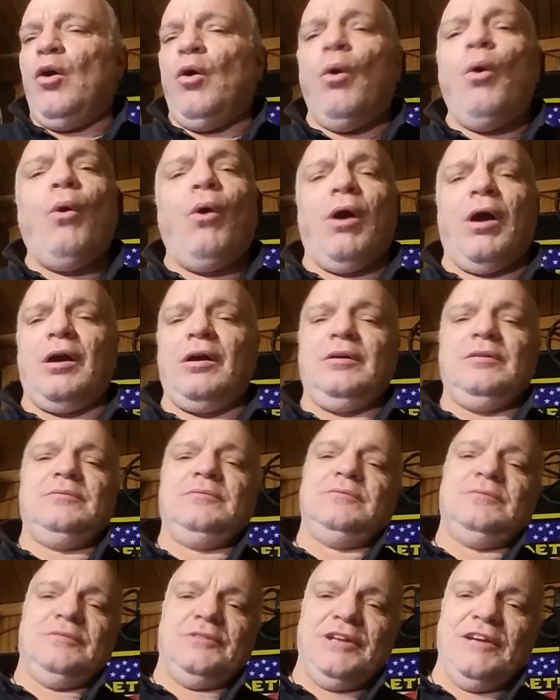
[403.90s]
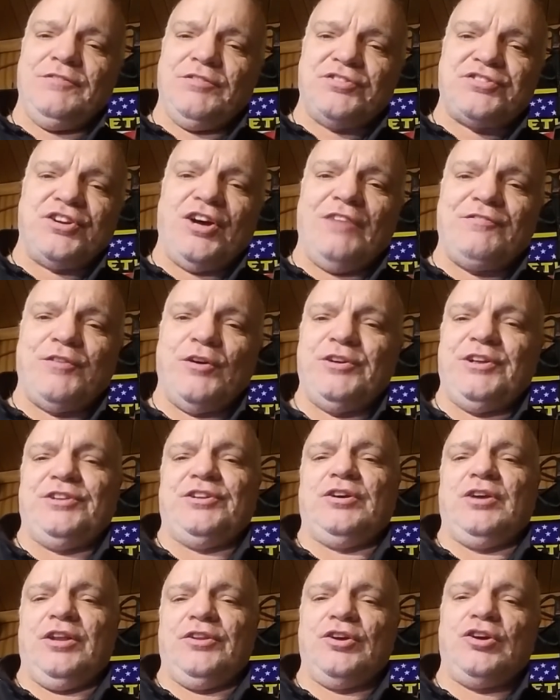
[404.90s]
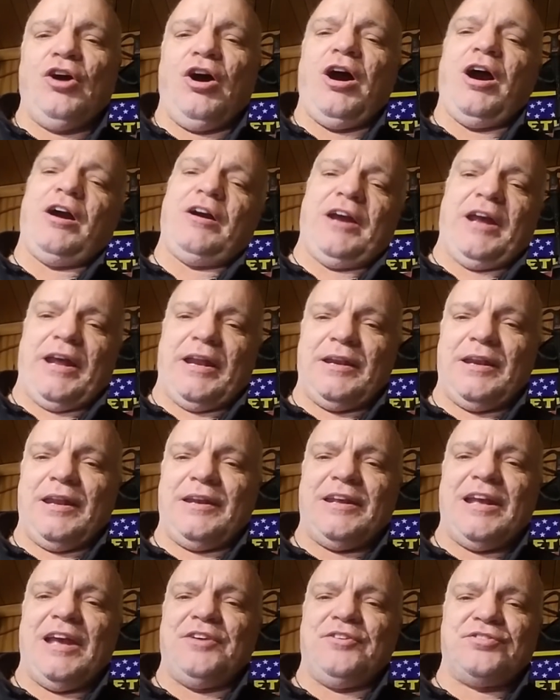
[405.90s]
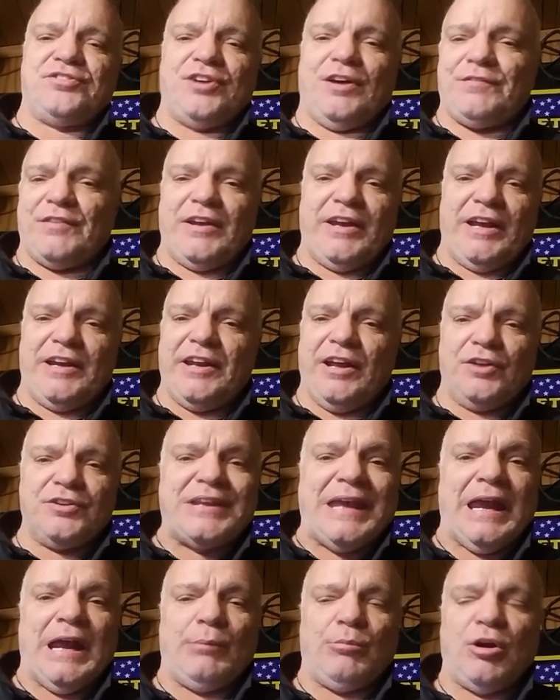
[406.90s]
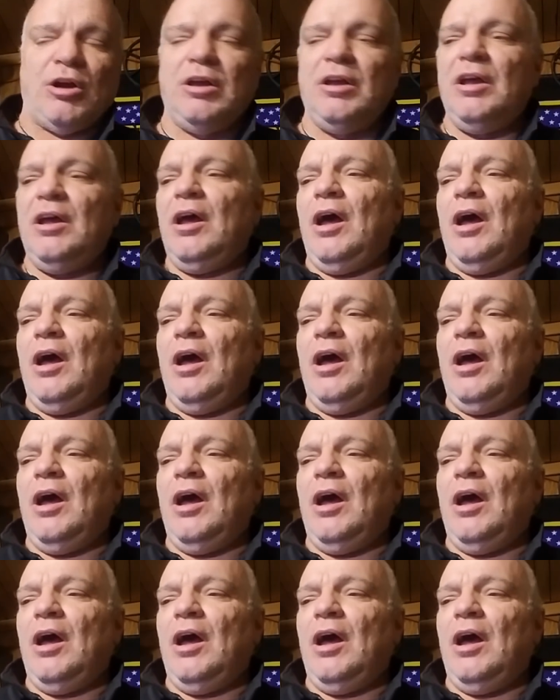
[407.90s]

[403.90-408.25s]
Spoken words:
Or leave your cell phone in the car and get yourself a handheld camera.